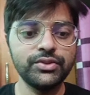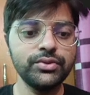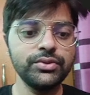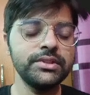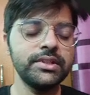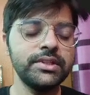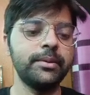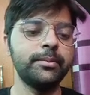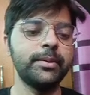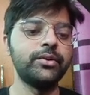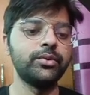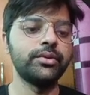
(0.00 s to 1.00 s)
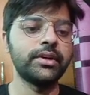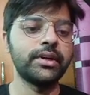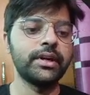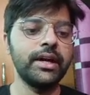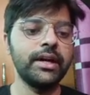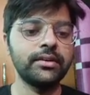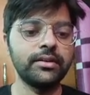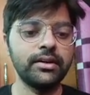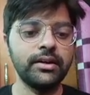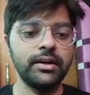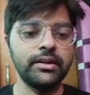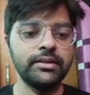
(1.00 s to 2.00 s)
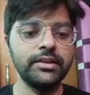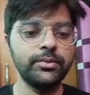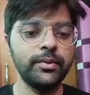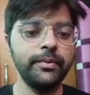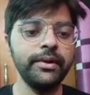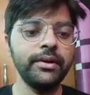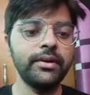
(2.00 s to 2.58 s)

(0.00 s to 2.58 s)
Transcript: choose n by 2, right? This will be